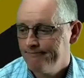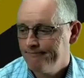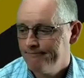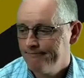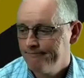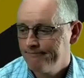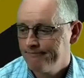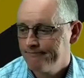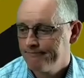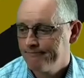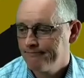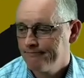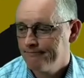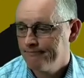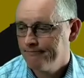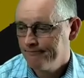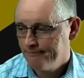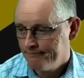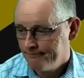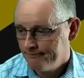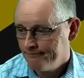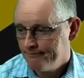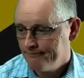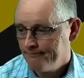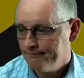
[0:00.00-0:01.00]

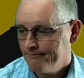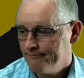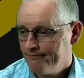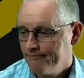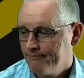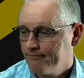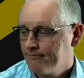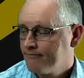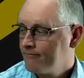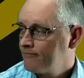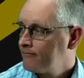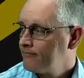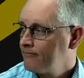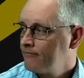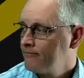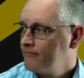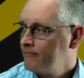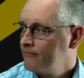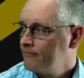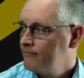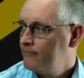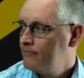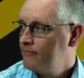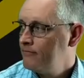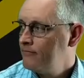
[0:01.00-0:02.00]

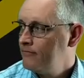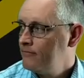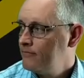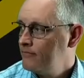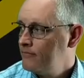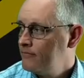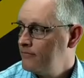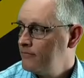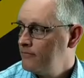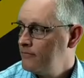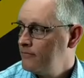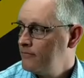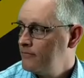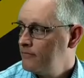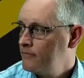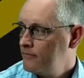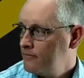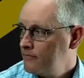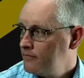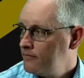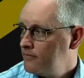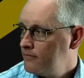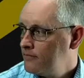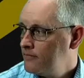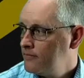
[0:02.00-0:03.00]

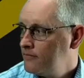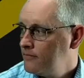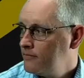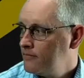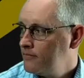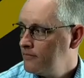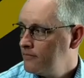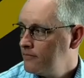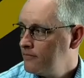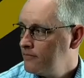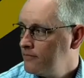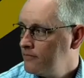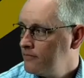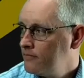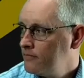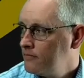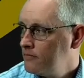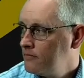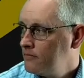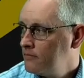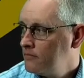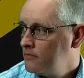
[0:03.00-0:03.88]
(silent)